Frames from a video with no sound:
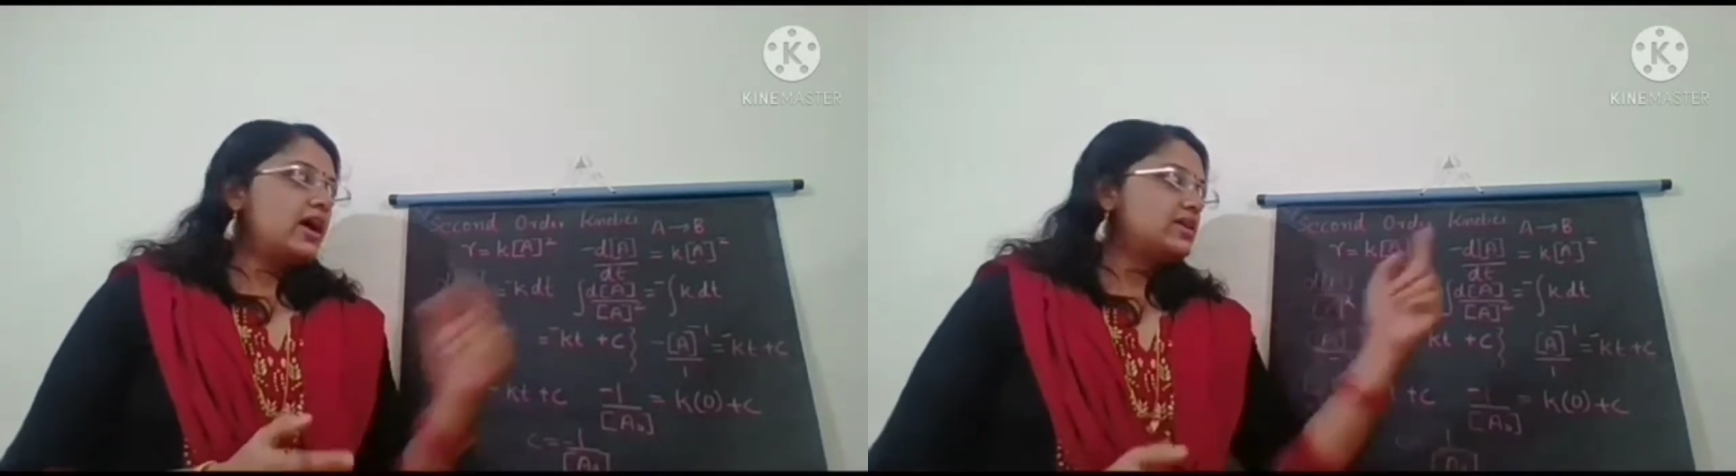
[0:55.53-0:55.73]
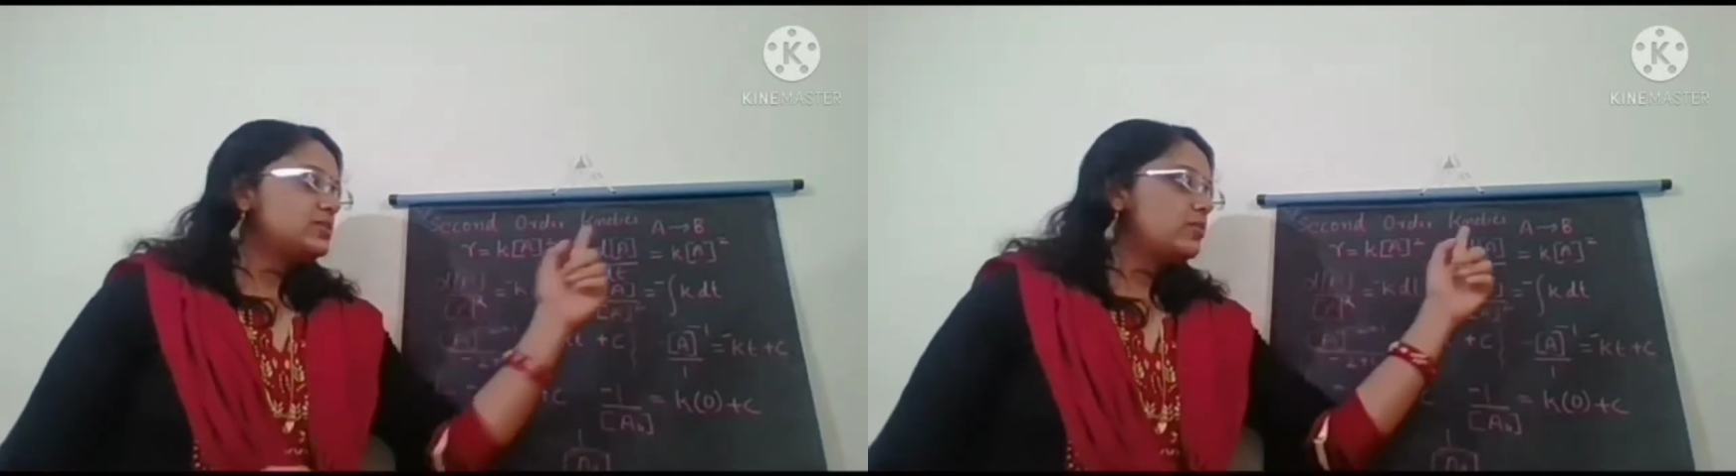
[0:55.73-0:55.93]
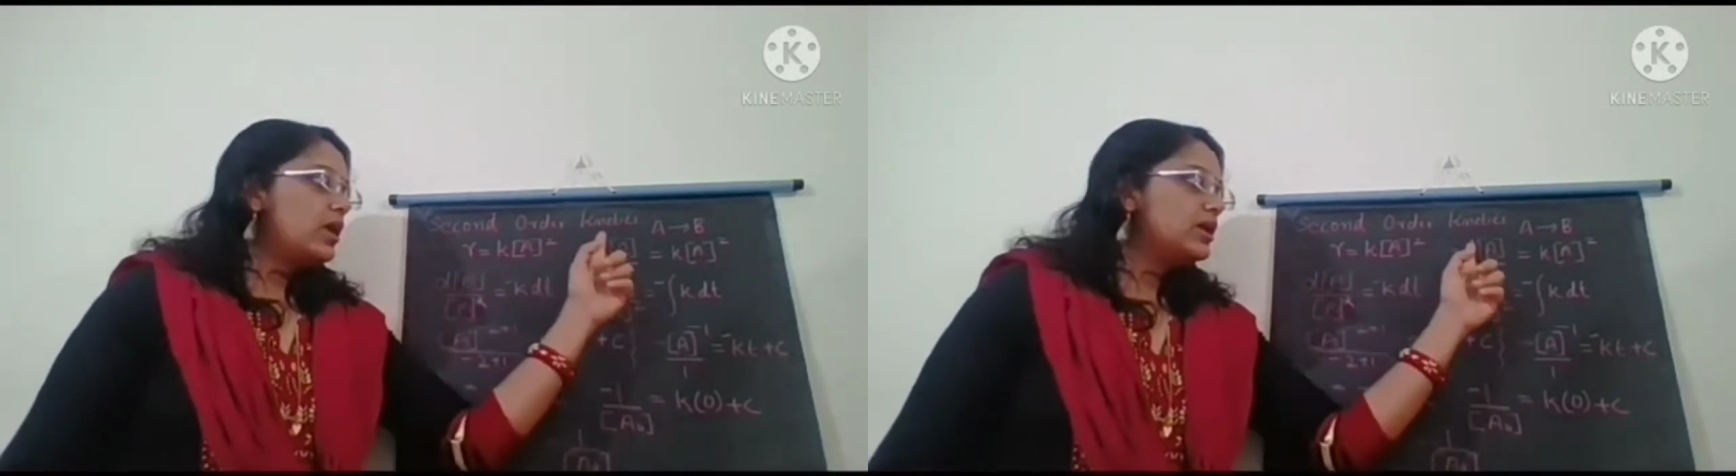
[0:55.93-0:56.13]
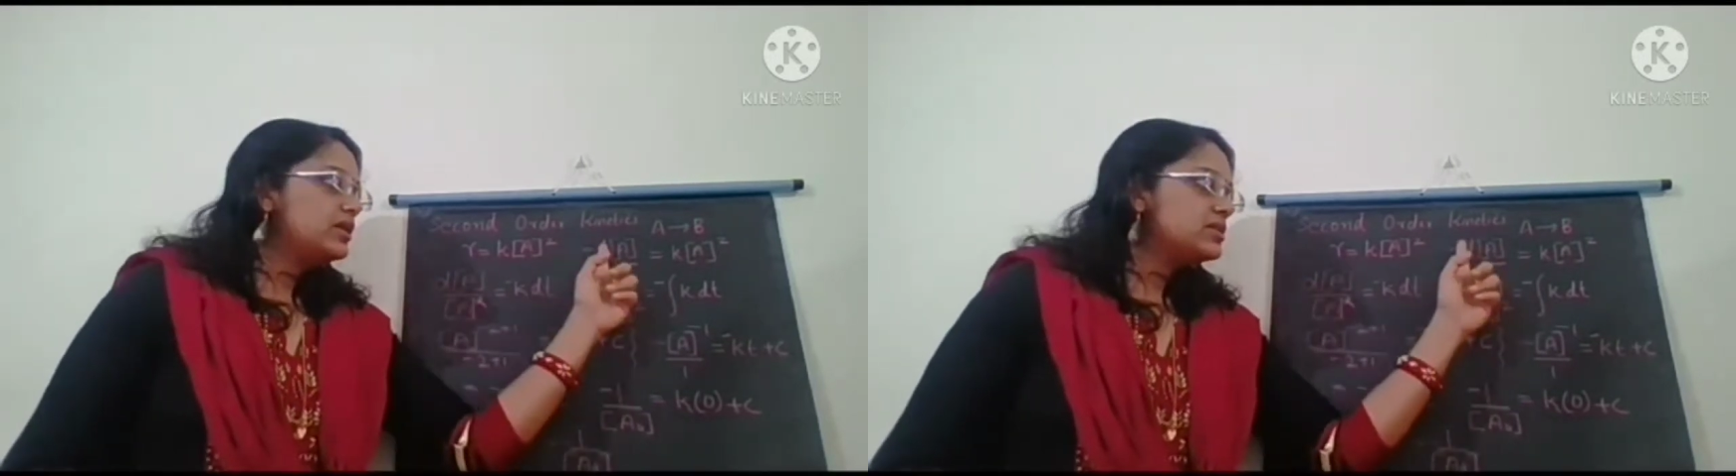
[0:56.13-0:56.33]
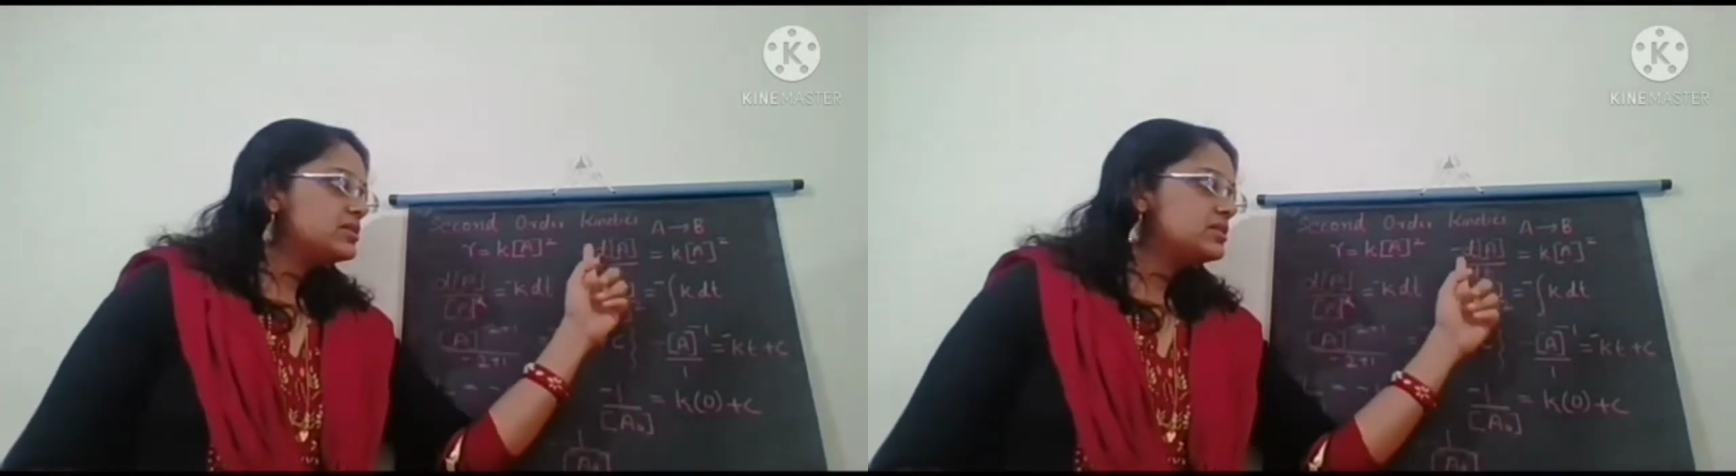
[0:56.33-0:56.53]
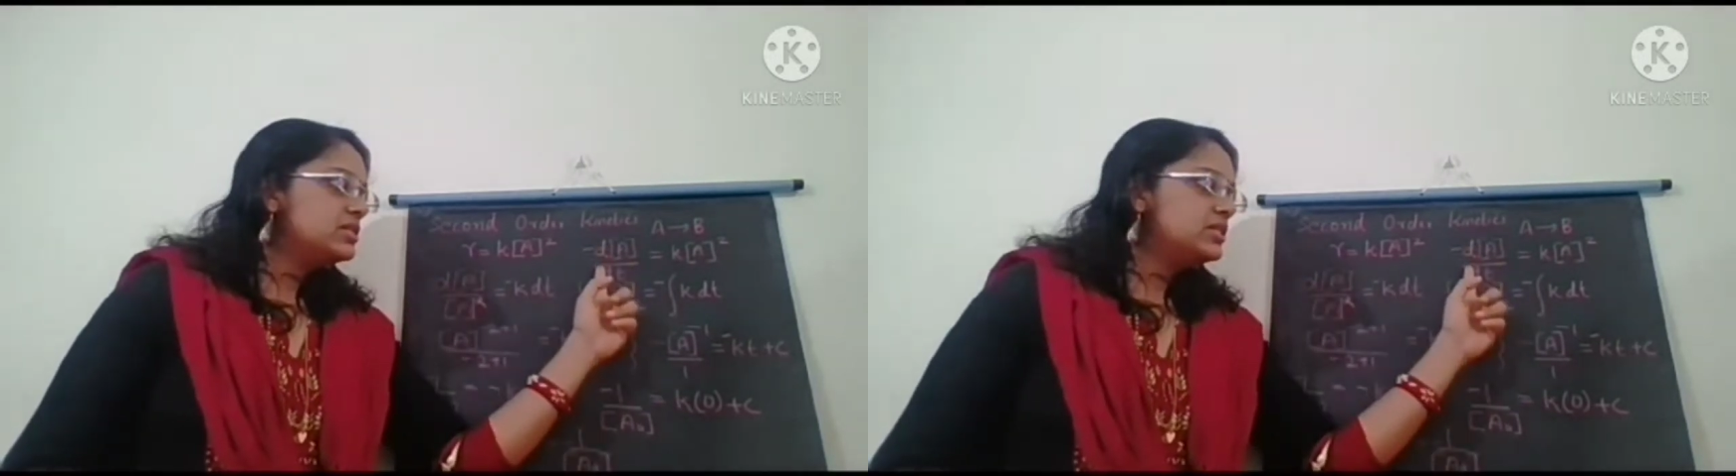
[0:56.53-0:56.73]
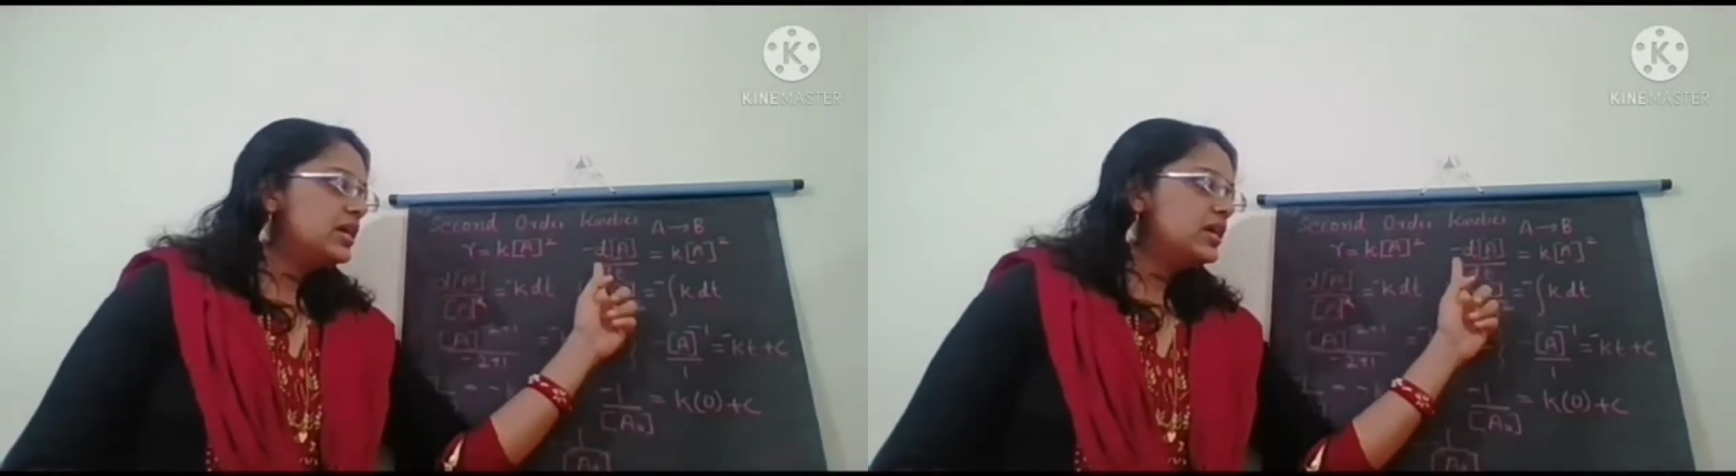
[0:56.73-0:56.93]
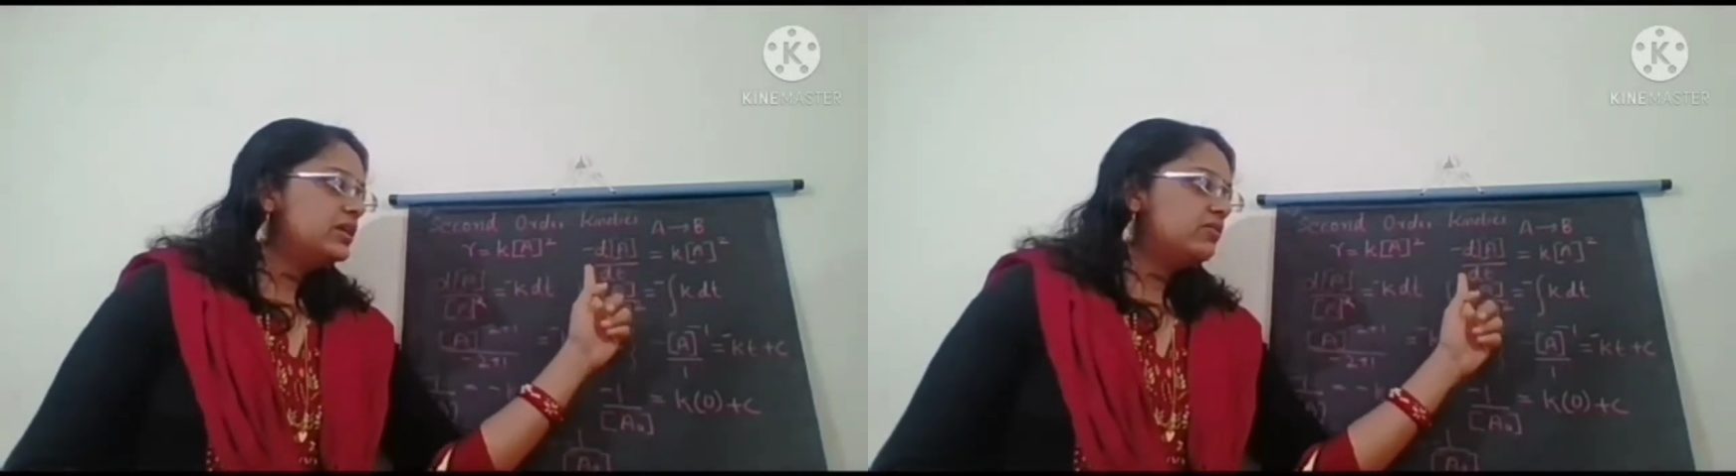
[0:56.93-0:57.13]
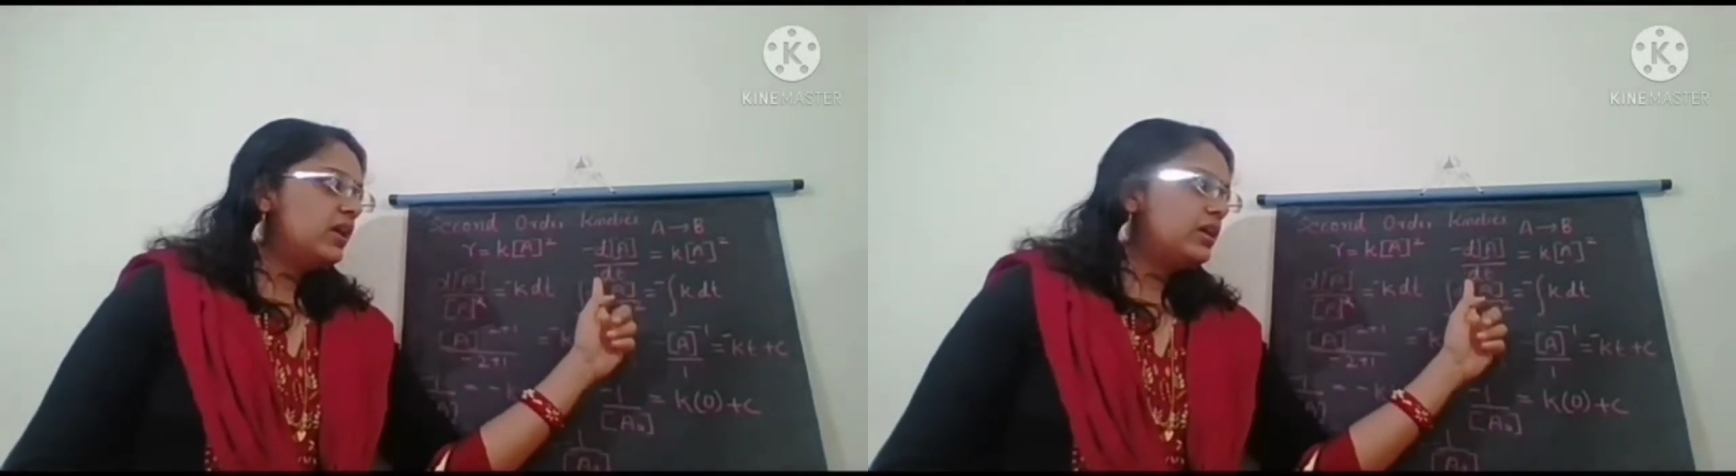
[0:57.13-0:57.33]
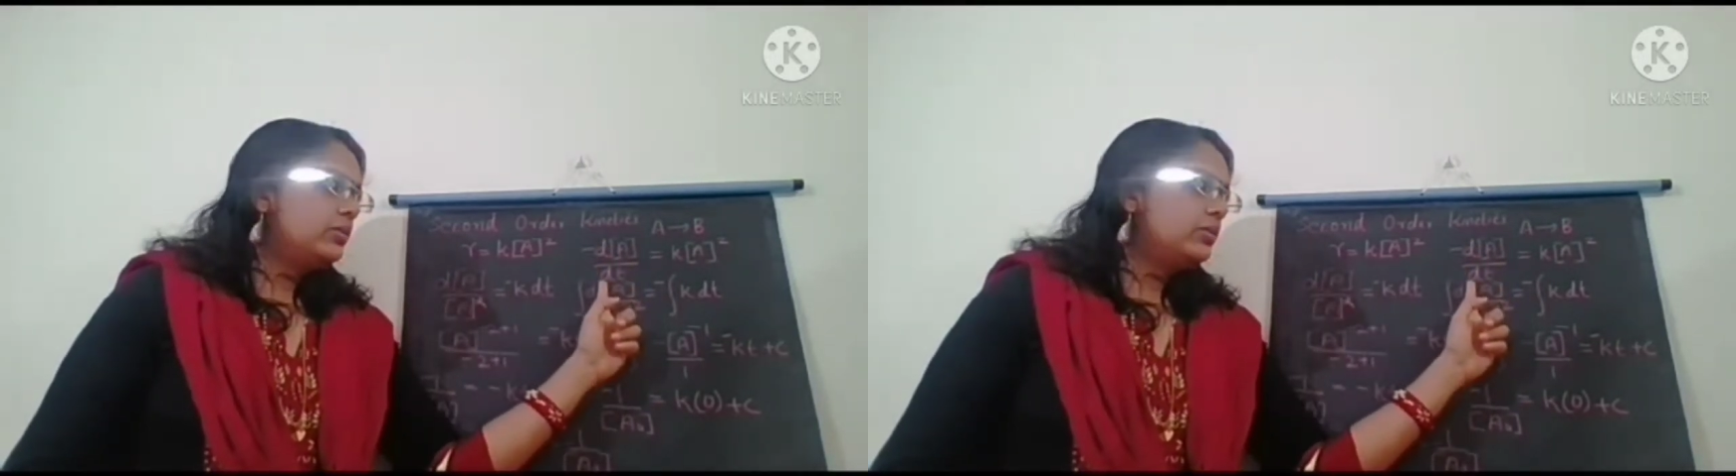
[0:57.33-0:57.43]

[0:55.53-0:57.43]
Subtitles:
as minus dA divided